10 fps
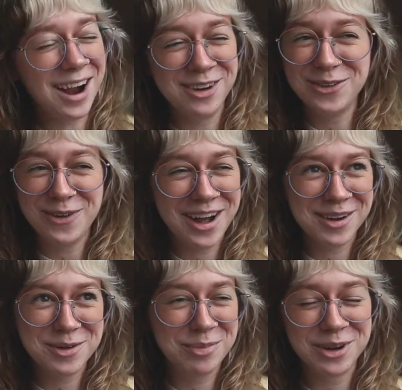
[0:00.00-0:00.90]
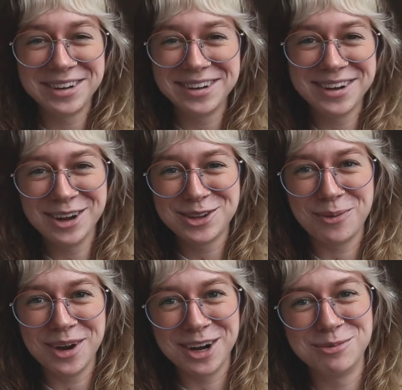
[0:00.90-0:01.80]
I don't know how to put it in a nice
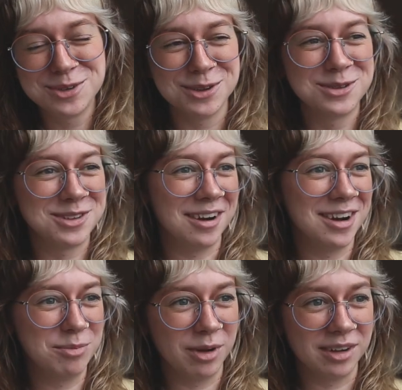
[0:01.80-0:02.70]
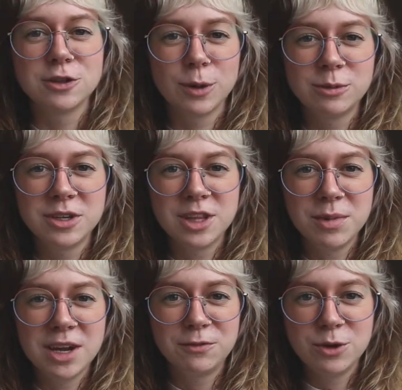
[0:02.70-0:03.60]
way, I'm so sorry. But so I would say the
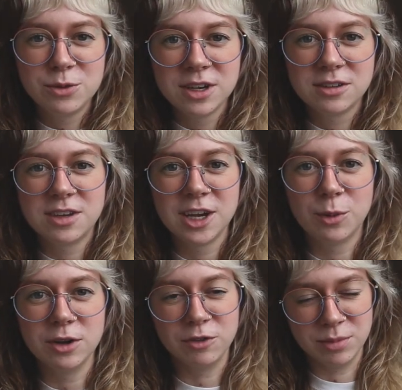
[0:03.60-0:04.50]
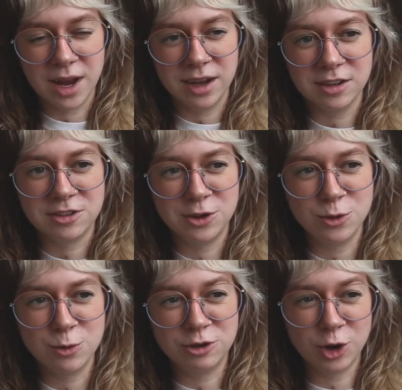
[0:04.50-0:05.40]
main few things to take away from that is
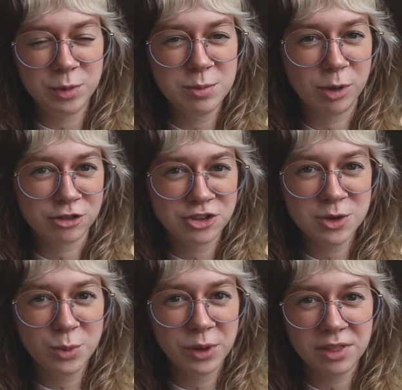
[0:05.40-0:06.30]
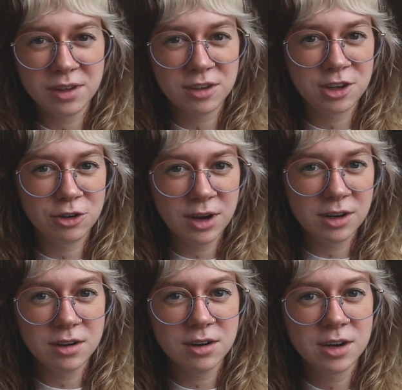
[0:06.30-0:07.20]
to don't be pushy with the
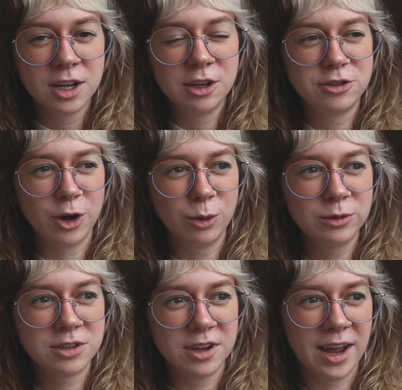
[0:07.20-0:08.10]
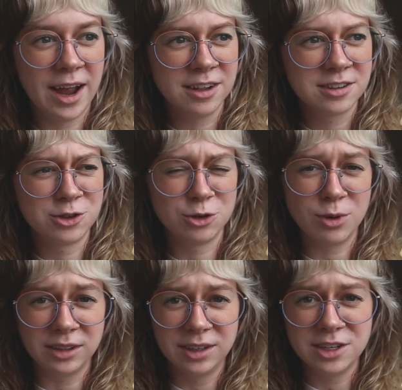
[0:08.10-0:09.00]
curator, don't ask
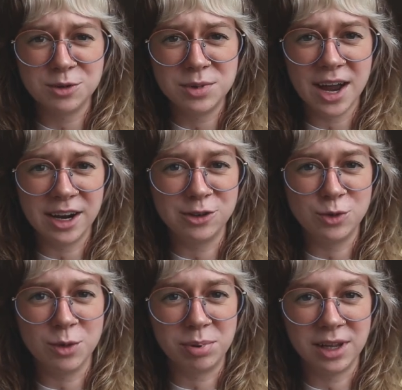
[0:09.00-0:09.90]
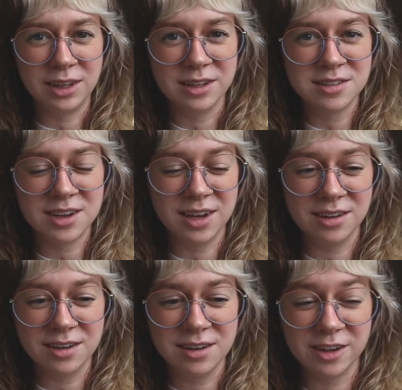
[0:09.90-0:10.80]
directly to be added to a playlist,
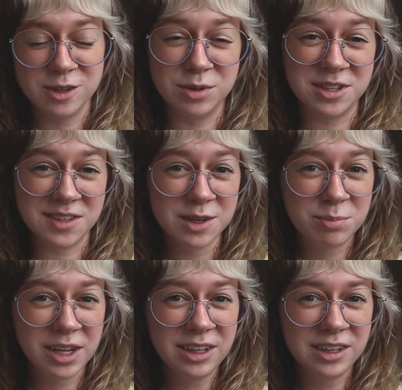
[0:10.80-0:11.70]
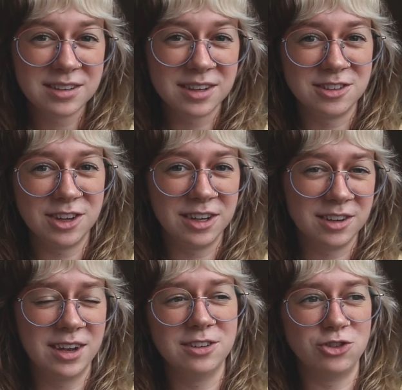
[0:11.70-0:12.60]
and a specific playlist, because then
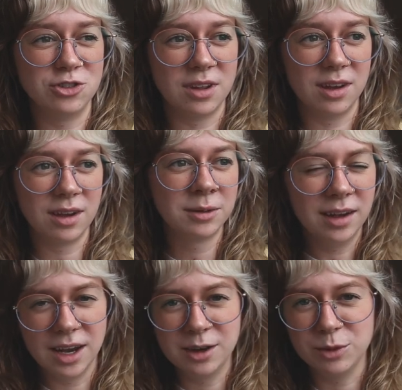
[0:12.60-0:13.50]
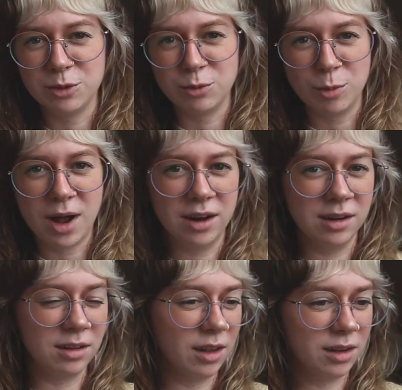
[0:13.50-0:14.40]
it's just like, again with the
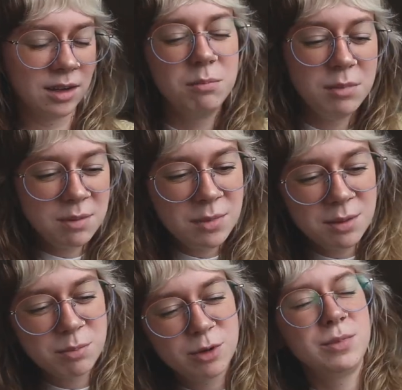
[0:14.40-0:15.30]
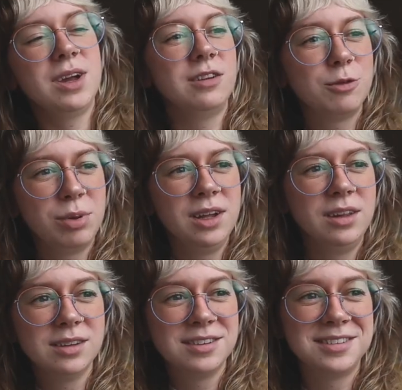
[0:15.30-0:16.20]
robotic, like meet, put me on your
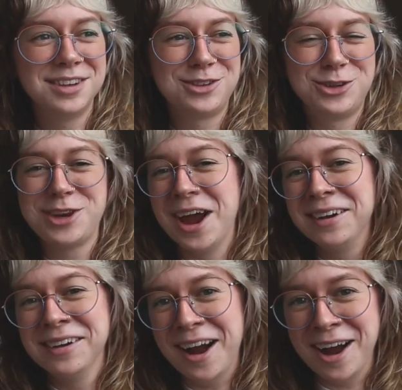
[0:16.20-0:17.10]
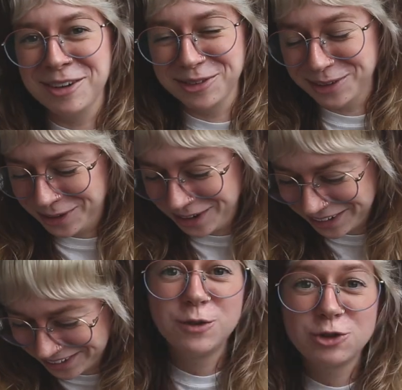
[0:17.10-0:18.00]
playlist. It's just kind of, I don't
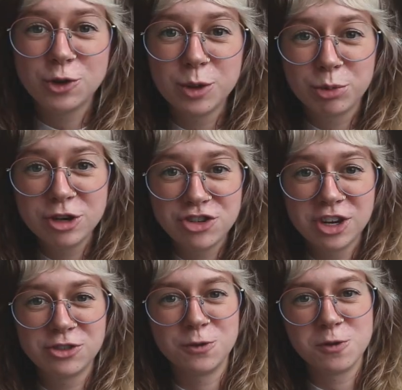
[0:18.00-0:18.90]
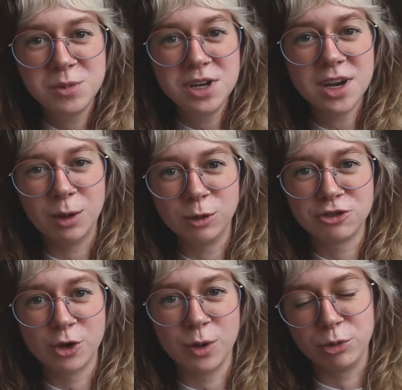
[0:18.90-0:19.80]
know. If you show appreciation for me, I will
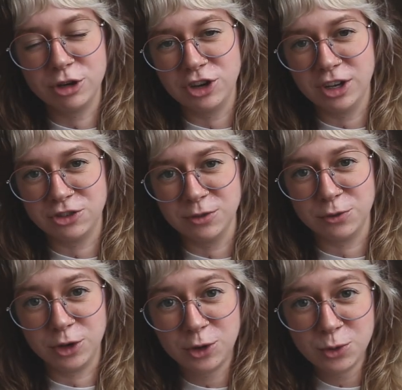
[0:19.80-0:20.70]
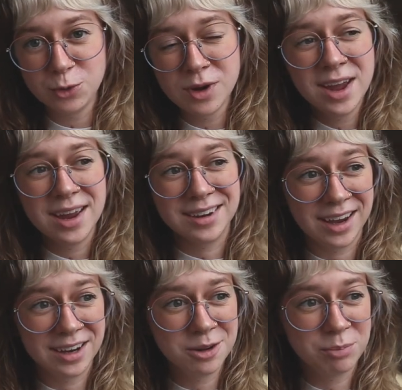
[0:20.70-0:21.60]
show appreciation for you. And I
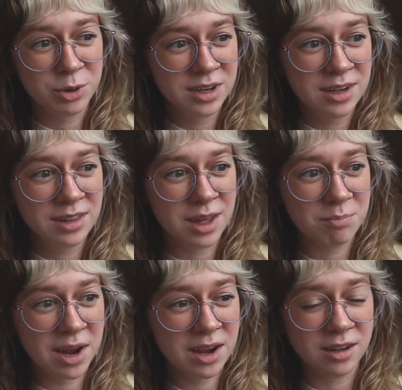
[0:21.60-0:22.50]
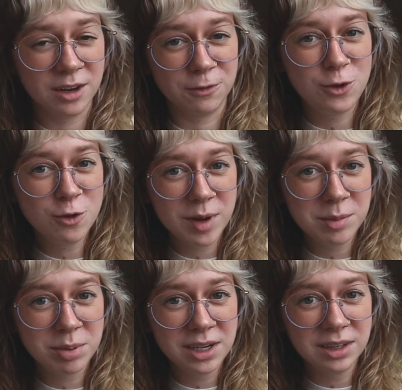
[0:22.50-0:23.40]
ended up putting that band on a few of my
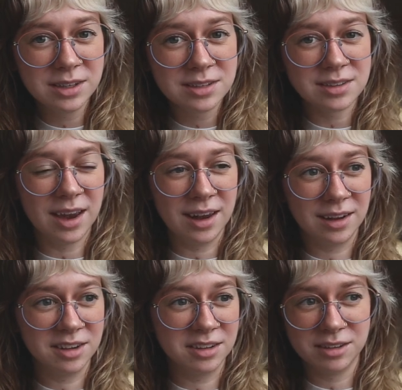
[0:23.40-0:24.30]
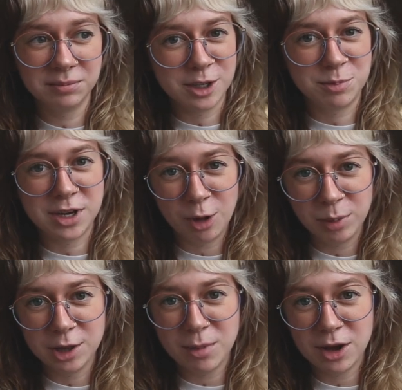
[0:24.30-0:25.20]
playlists, and it's been
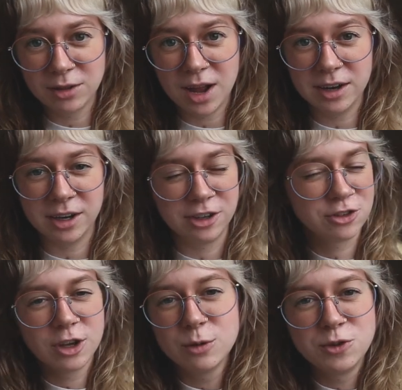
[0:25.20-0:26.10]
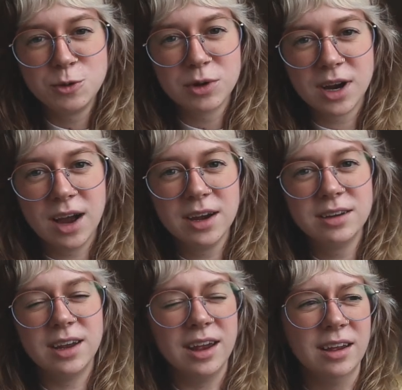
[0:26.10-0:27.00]
helping them out a lot, and I just thought it was super
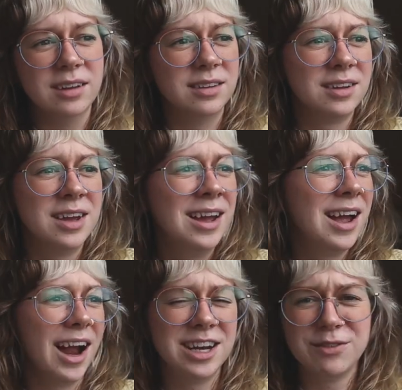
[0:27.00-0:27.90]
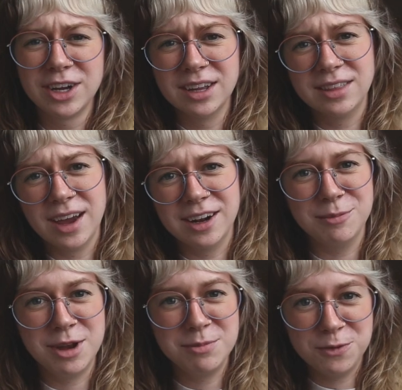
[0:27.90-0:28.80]
kind, and I never get that, and
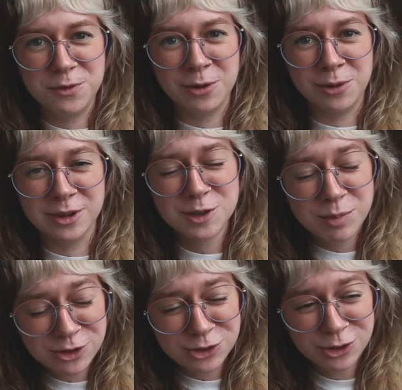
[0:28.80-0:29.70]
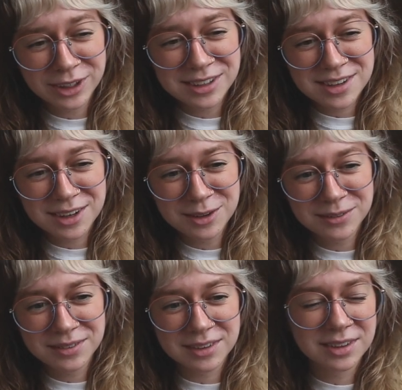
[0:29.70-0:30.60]
it made me feel special instead
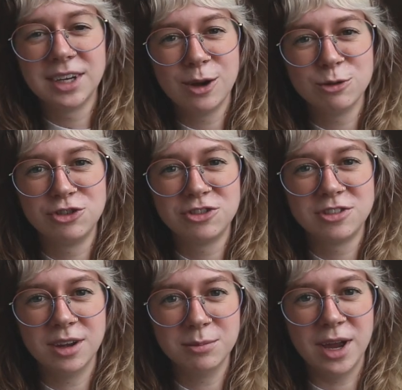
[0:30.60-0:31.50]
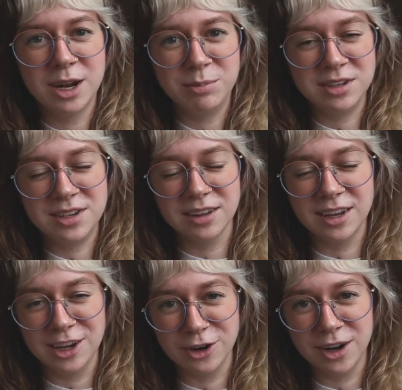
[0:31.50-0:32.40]
of like I was just some NPC on
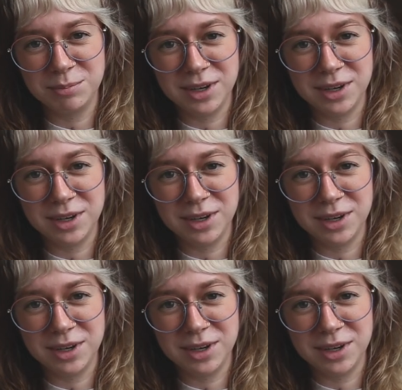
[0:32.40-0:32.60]
the internet,